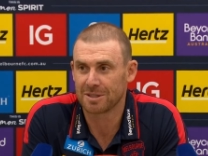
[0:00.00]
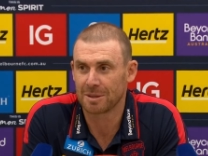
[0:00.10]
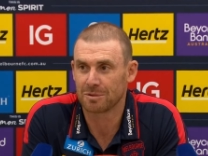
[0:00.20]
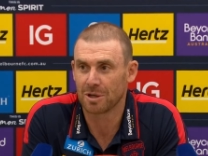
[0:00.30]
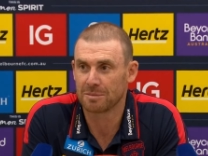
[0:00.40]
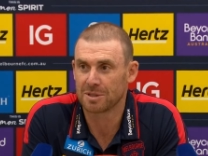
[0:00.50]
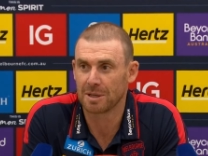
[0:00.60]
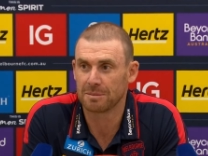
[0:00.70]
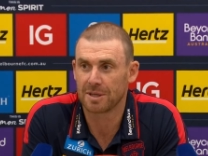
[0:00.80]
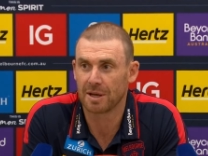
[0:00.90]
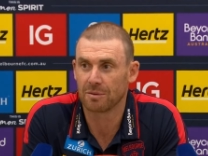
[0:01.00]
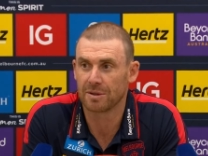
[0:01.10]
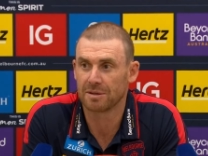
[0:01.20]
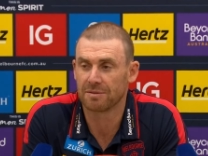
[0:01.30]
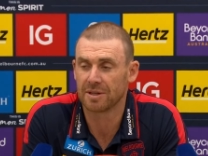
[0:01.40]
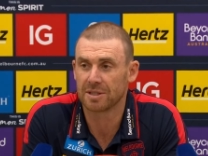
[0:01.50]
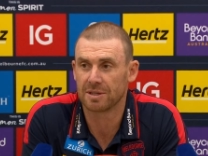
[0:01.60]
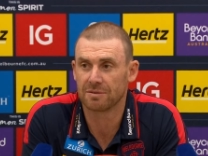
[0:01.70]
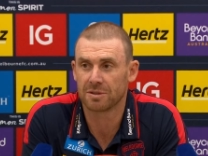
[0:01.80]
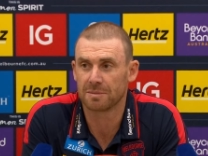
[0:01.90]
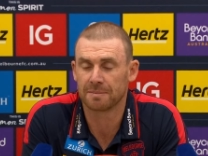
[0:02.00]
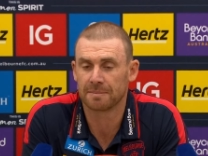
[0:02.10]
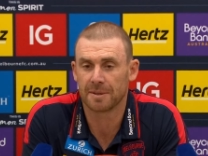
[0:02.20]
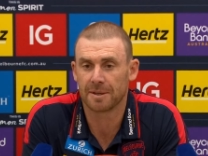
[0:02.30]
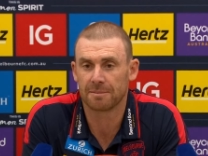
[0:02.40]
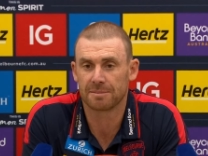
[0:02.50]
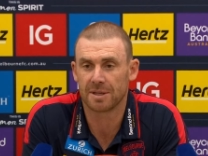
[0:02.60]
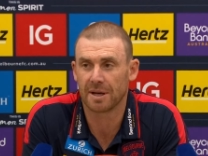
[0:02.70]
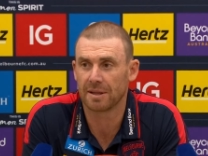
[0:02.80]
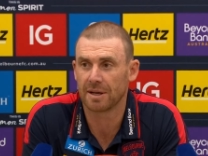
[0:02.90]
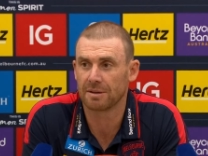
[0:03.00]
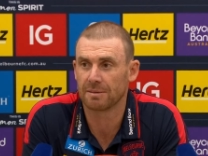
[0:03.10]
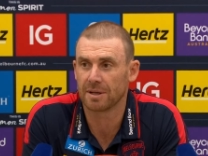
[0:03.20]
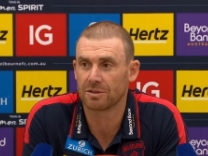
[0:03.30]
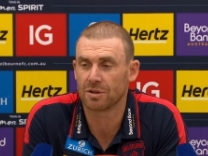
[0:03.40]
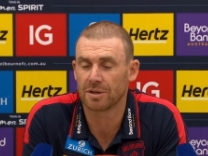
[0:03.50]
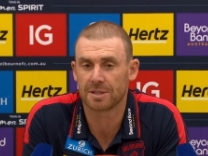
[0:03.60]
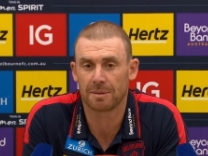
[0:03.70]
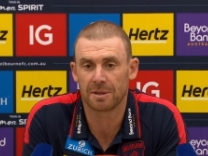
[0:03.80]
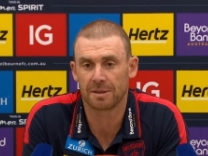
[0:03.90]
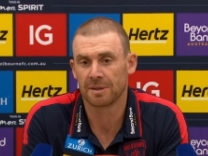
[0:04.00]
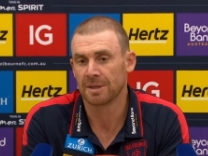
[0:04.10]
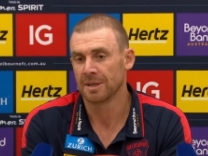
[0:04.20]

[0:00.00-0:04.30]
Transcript: sometimes teams take what the defence gives them. Today they tried something.